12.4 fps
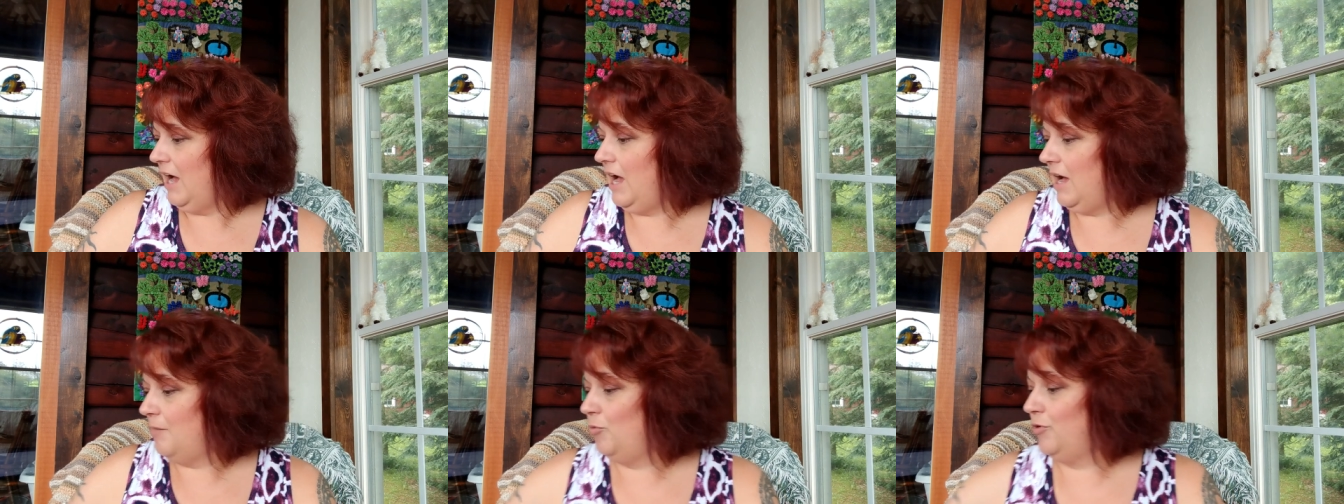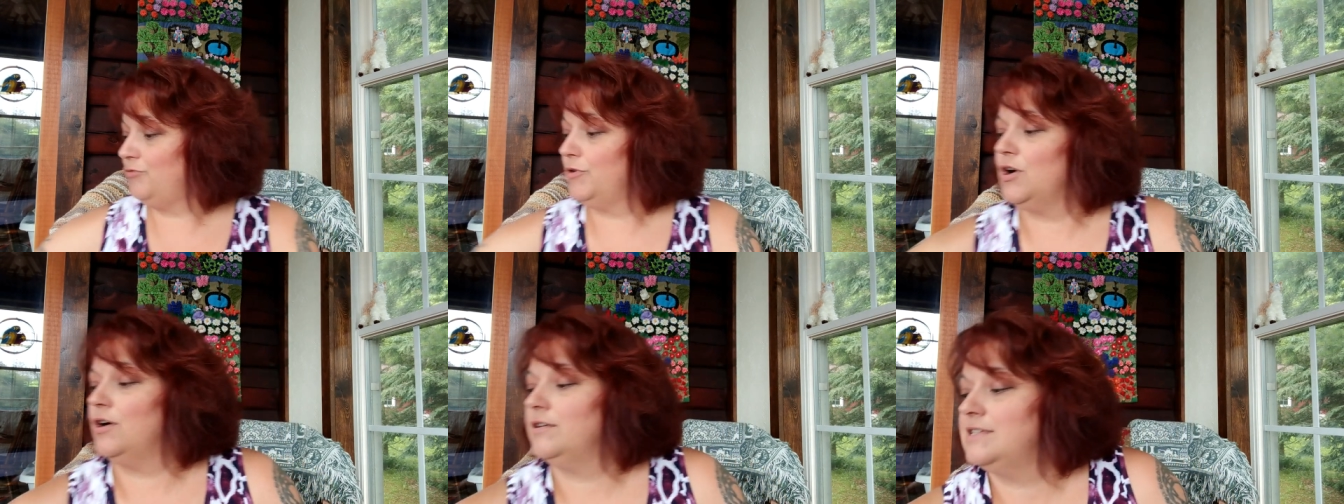Um, with
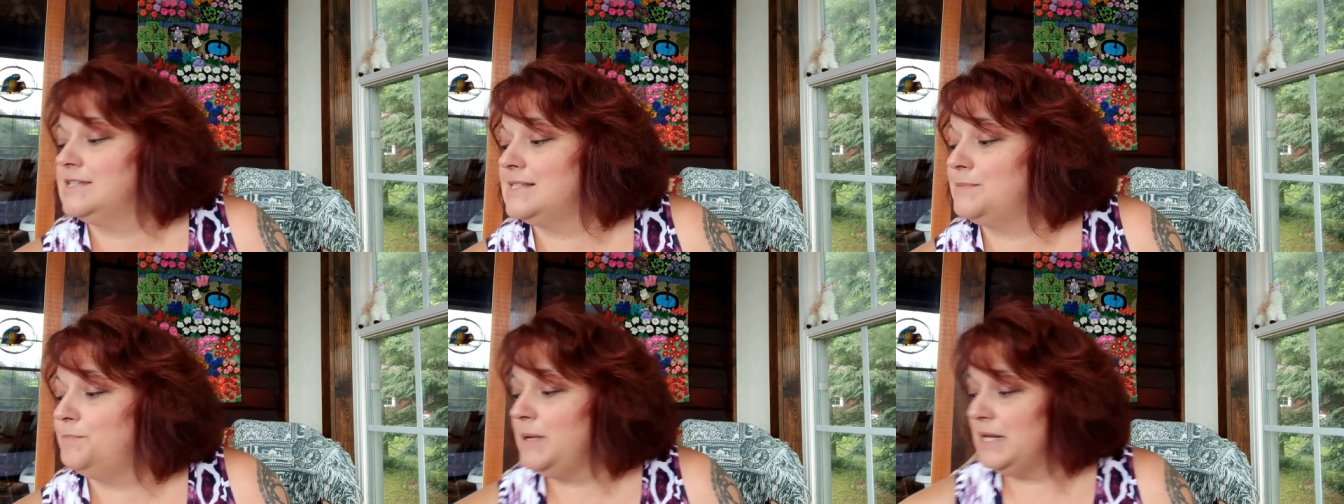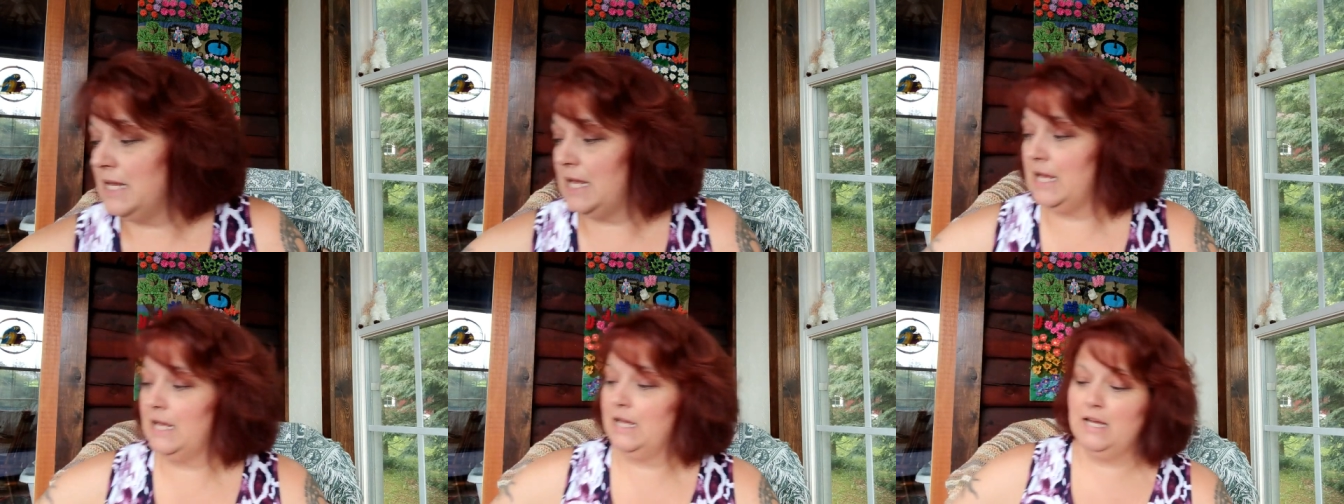regard to
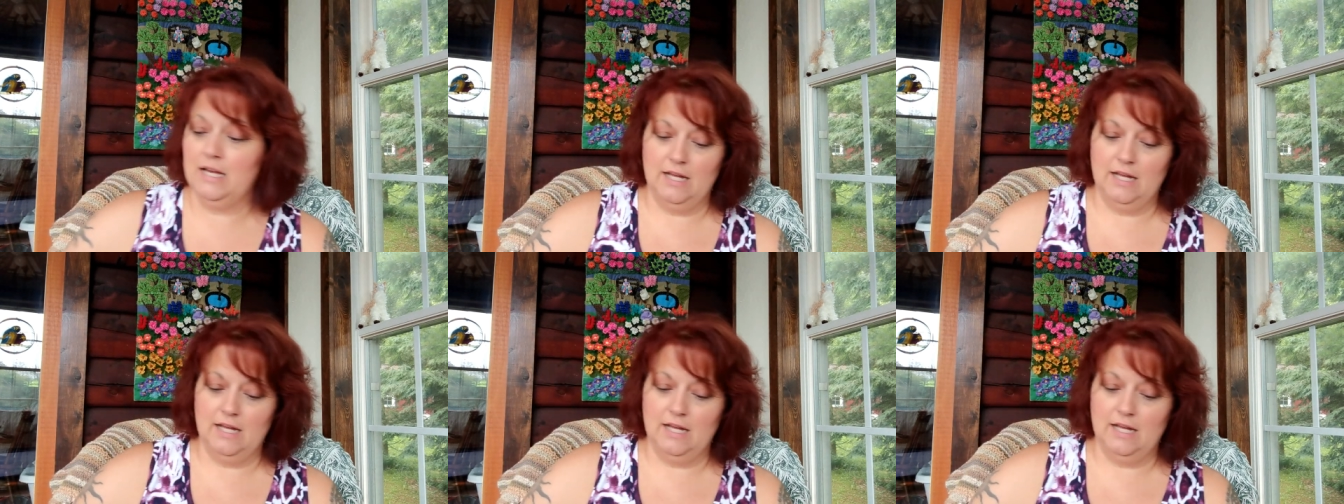spinning,